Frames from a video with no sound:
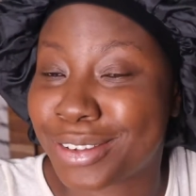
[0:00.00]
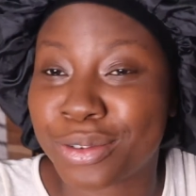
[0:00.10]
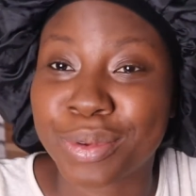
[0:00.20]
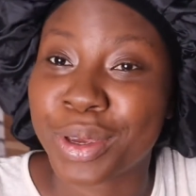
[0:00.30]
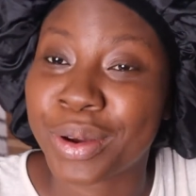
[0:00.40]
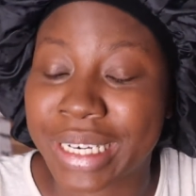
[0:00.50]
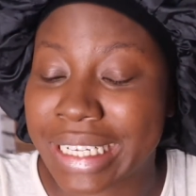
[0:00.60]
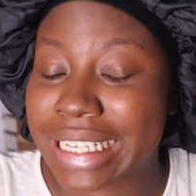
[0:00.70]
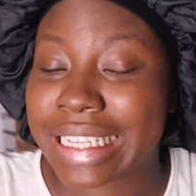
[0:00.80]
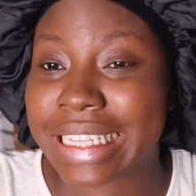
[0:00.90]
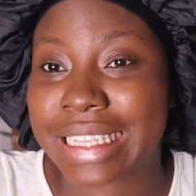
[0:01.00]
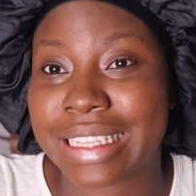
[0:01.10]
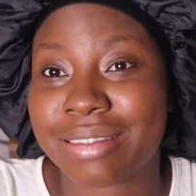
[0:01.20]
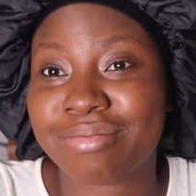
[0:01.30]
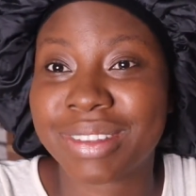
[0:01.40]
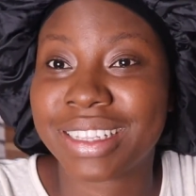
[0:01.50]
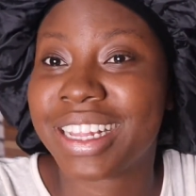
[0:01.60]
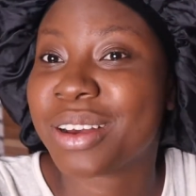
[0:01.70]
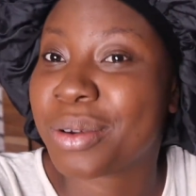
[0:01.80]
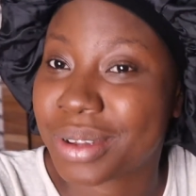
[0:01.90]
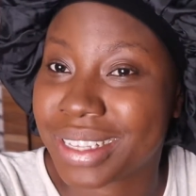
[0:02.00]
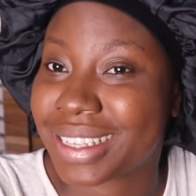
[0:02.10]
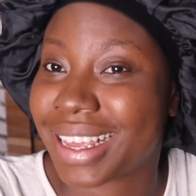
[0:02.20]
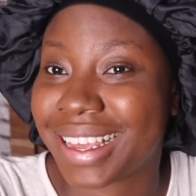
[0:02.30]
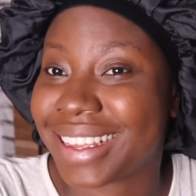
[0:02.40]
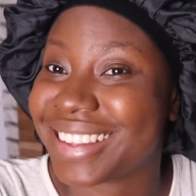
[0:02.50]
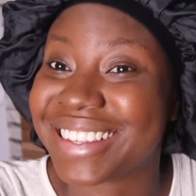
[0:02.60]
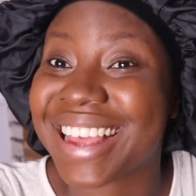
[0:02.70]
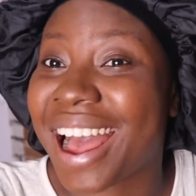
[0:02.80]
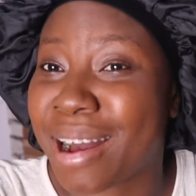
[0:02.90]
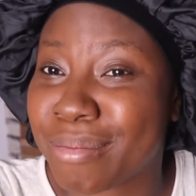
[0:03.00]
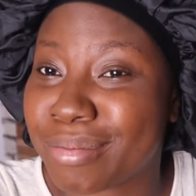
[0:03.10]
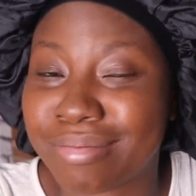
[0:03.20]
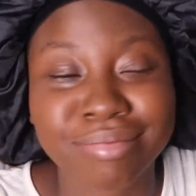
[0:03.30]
to be honest, Lagos is calm,